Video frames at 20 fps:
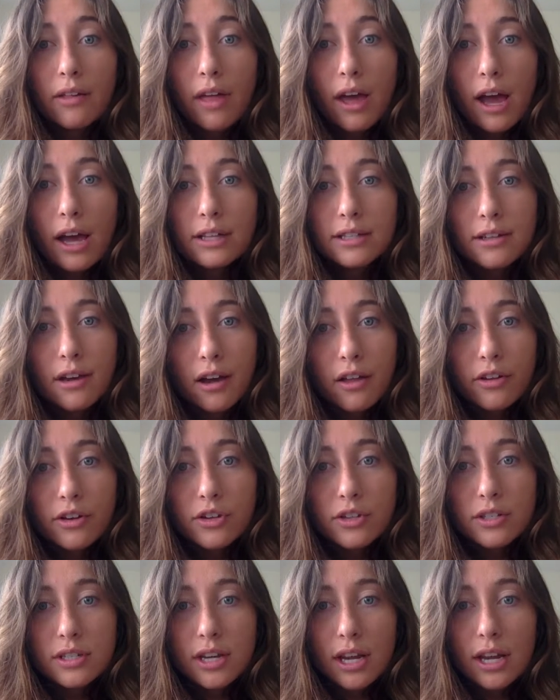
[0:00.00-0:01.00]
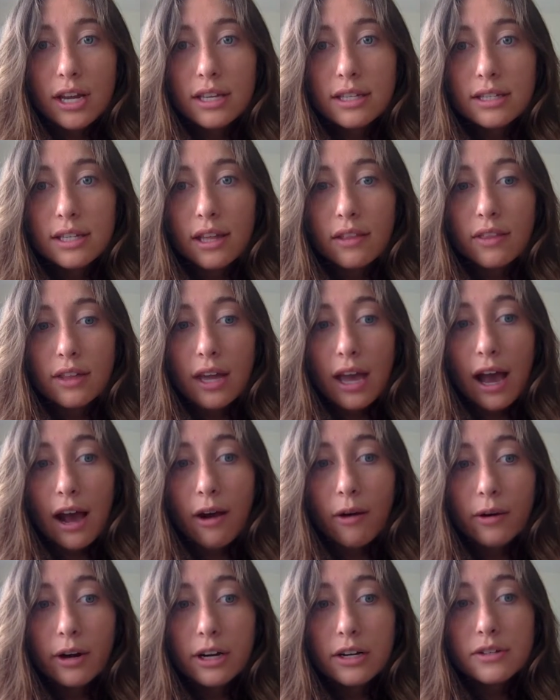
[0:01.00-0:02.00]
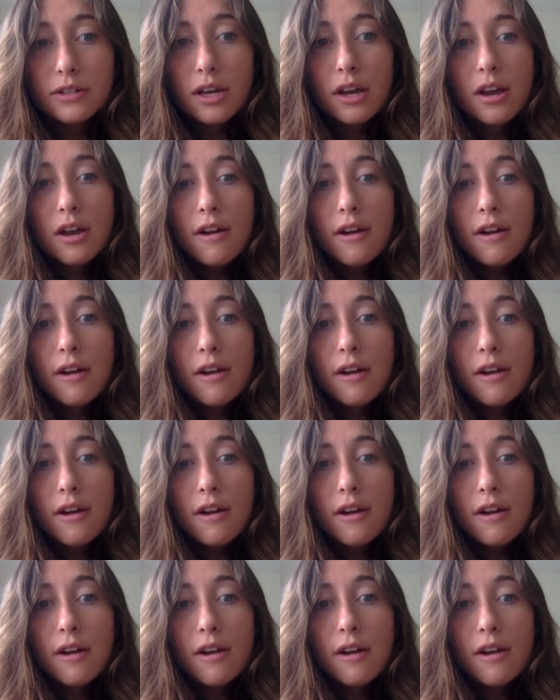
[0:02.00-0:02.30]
that to other states, that the hours